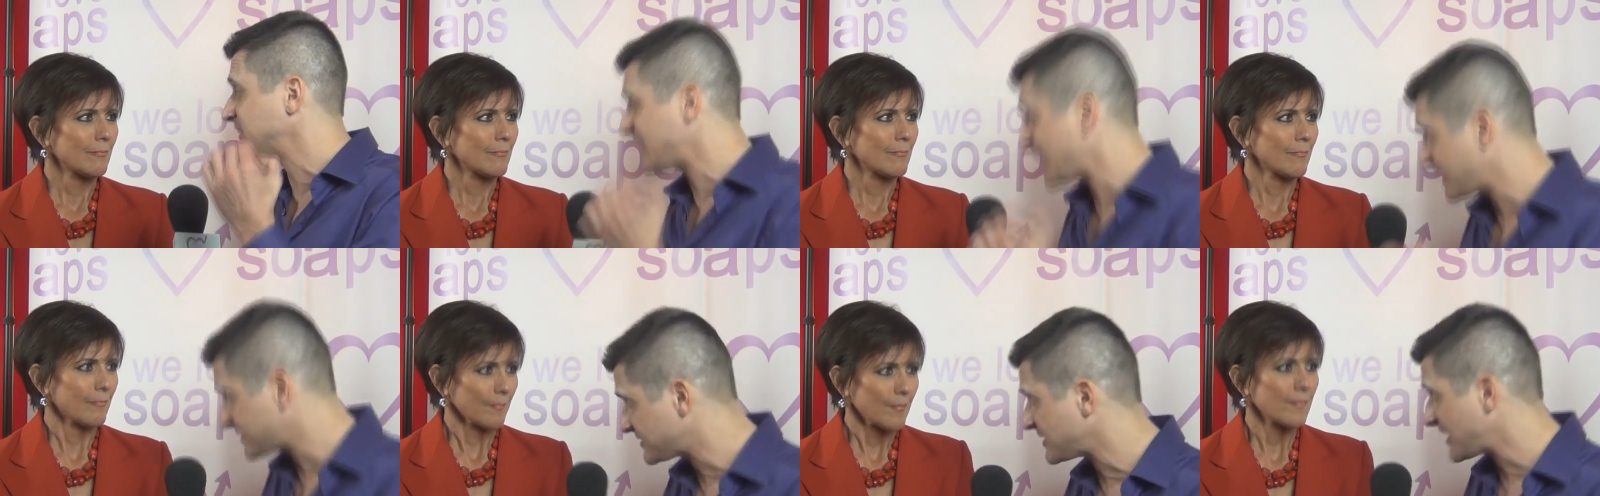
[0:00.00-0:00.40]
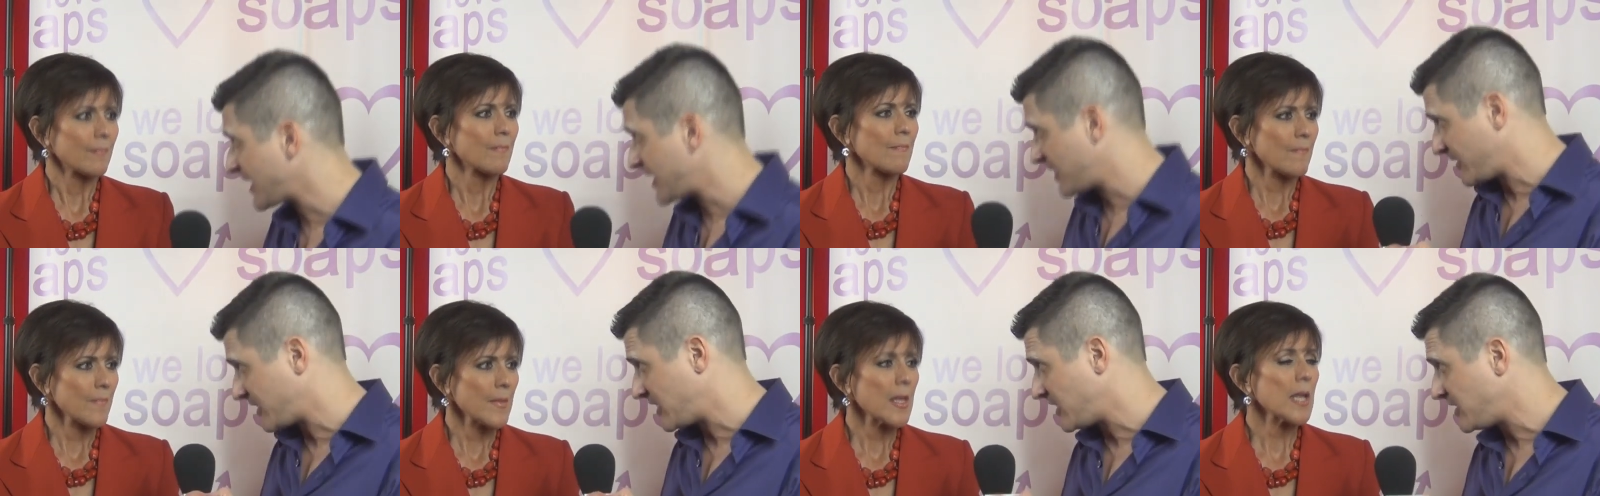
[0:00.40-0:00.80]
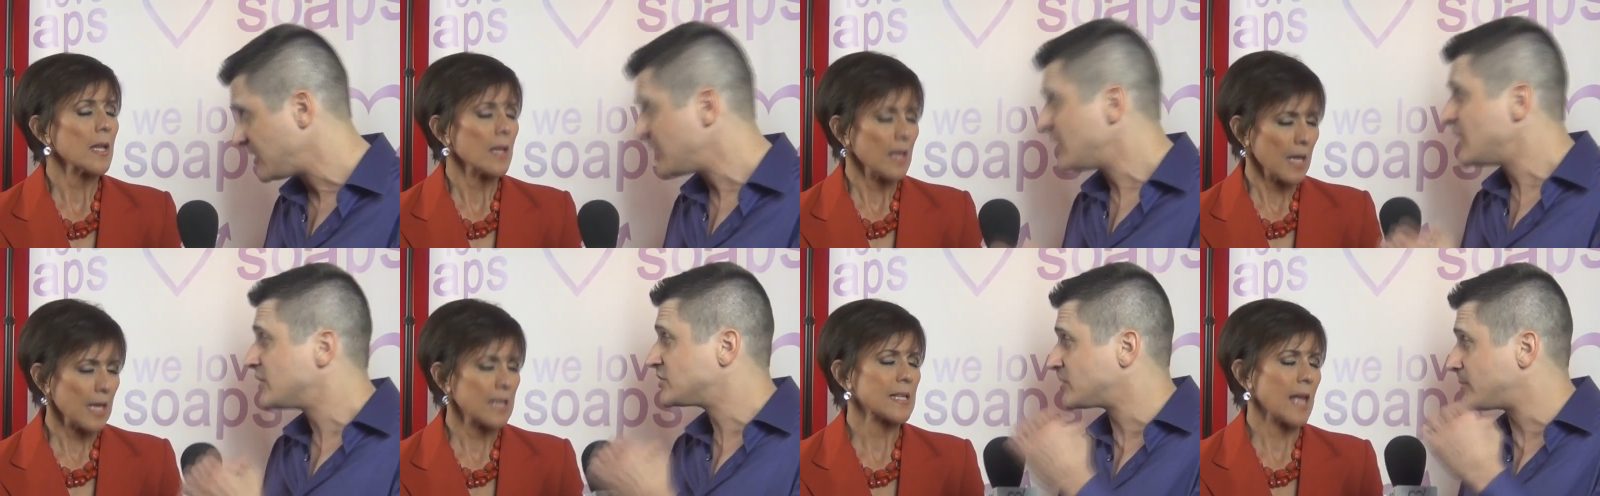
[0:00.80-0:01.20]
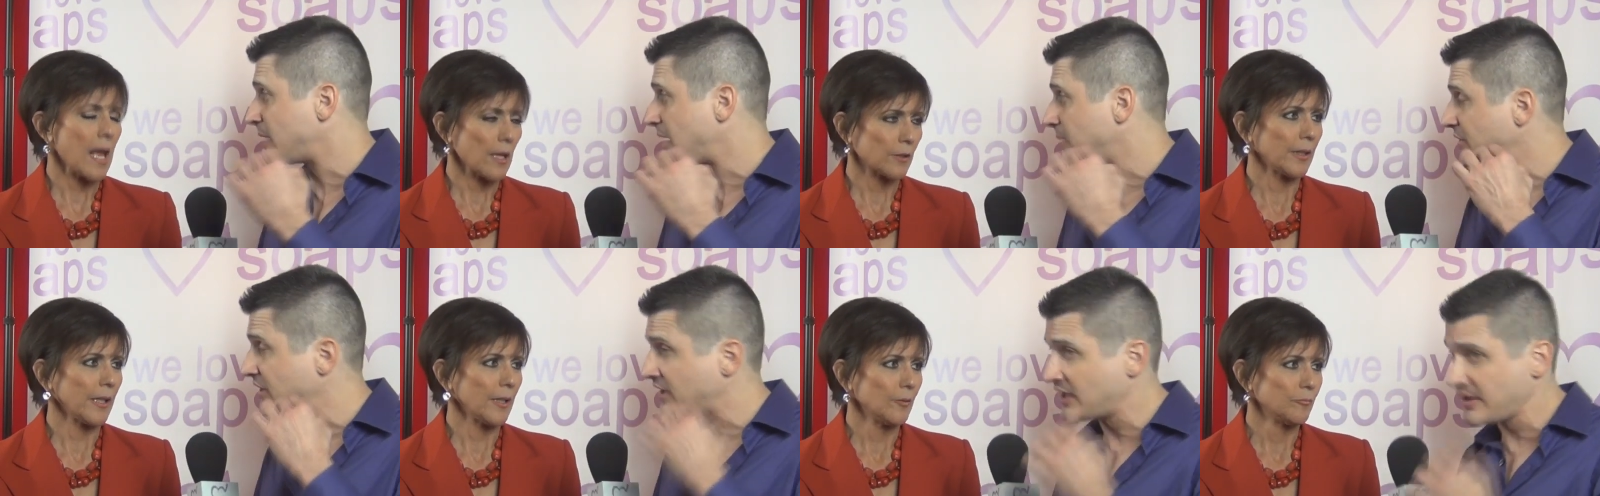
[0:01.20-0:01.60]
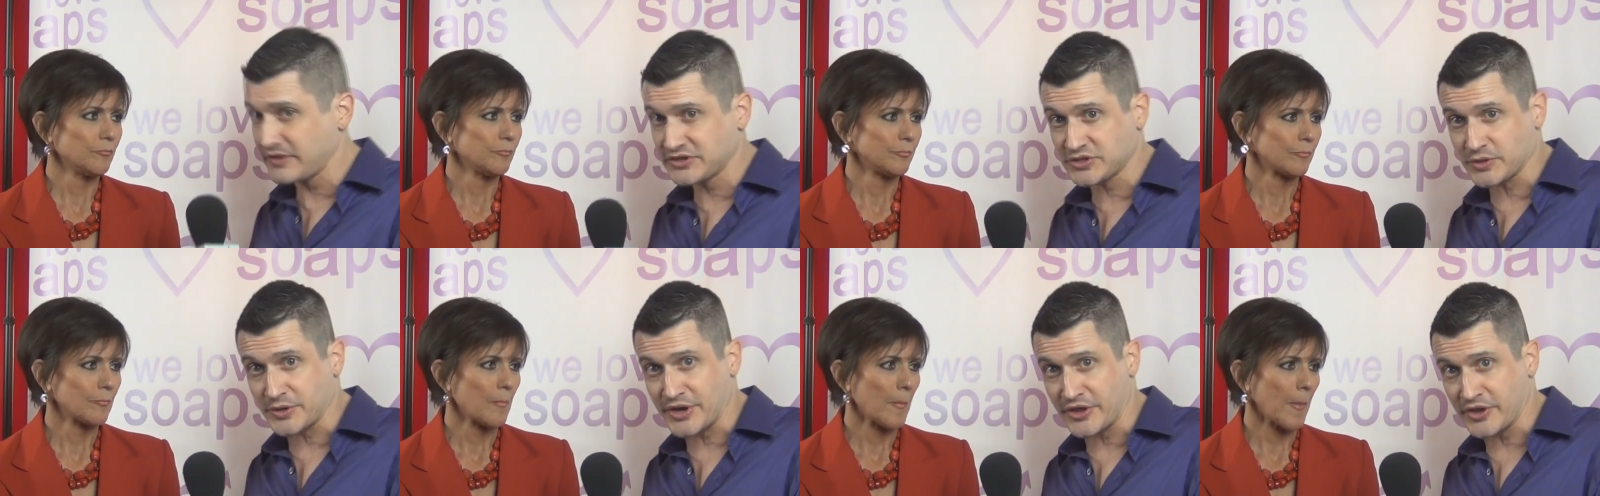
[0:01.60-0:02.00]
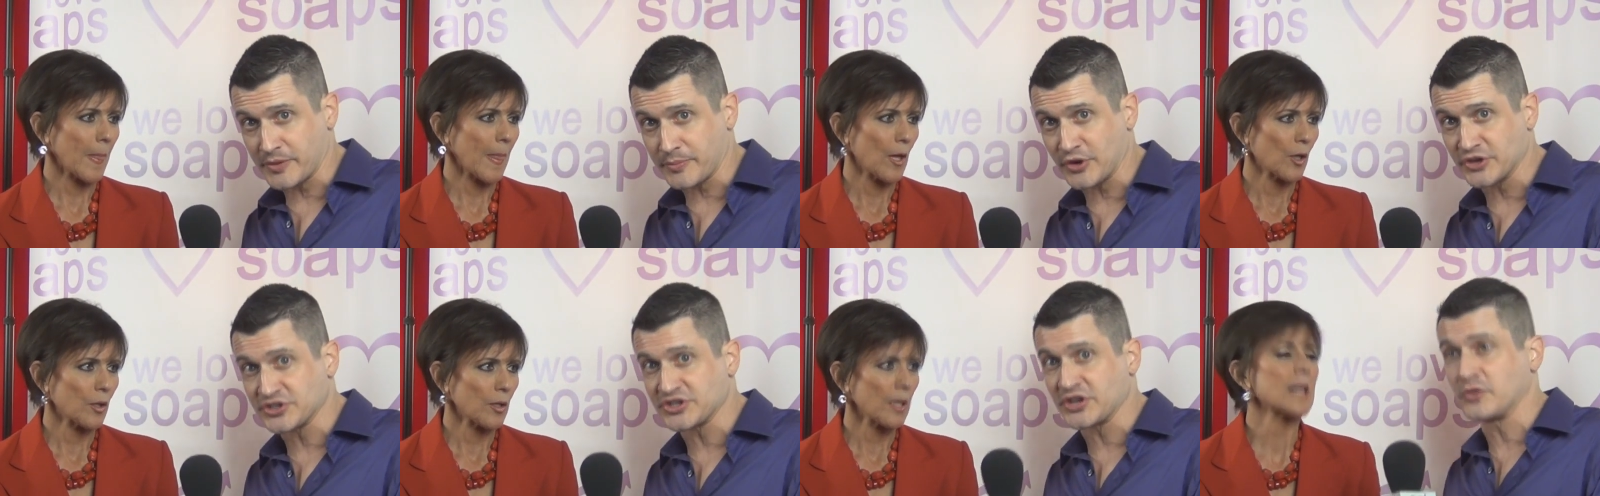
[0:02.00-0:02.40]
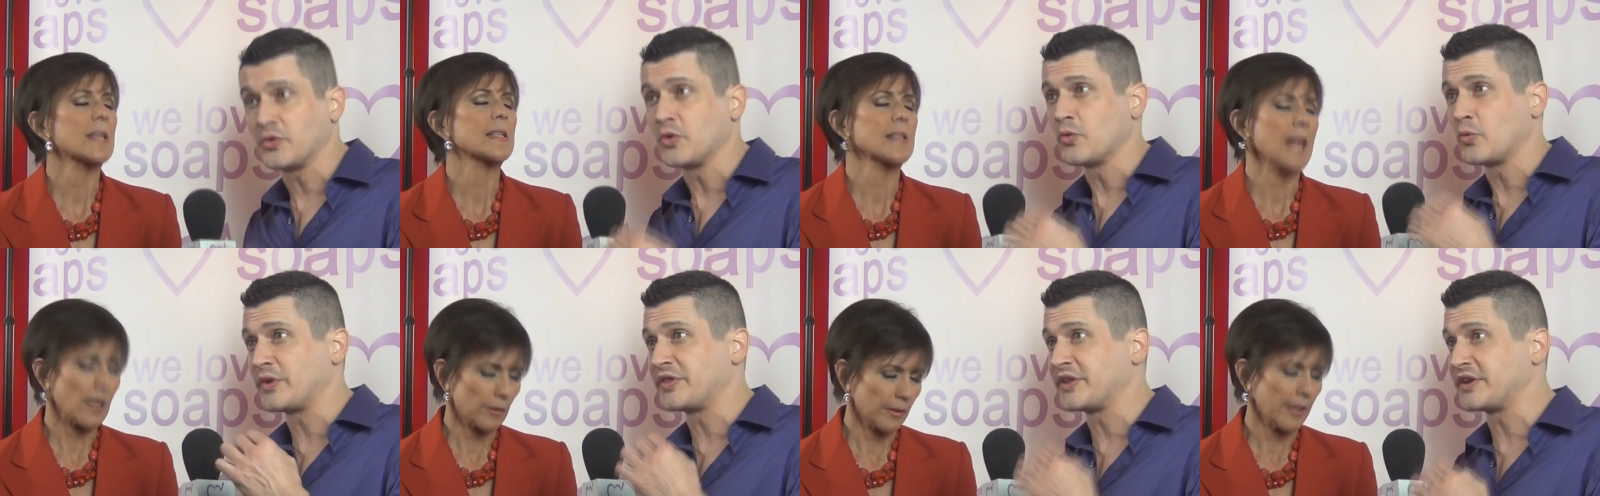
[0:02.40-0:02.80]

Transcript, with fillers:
Speaker 1: less likely exactly. to be able to give it to another person exactly.